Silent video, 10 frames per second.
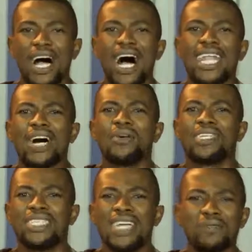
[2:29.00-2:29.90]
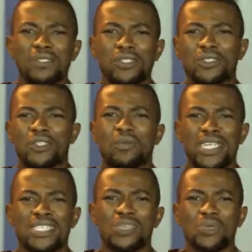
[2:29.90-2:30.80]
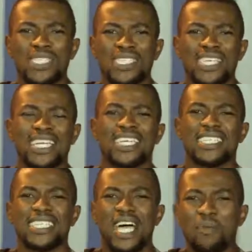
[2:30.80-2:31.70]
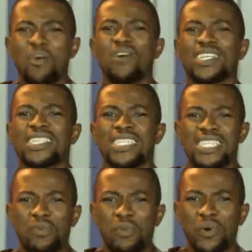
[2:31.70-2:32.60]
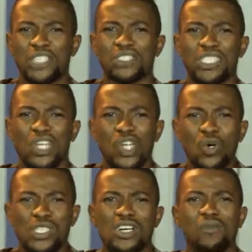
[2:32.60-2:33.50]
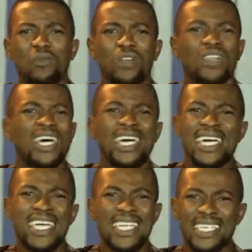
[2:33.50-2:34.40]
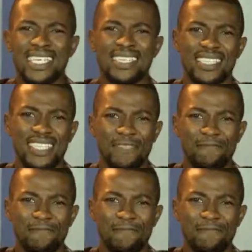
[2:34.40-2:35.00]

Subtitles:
allowing the devil to torment us with sickness, poverty, depressions, low self-worth, etc.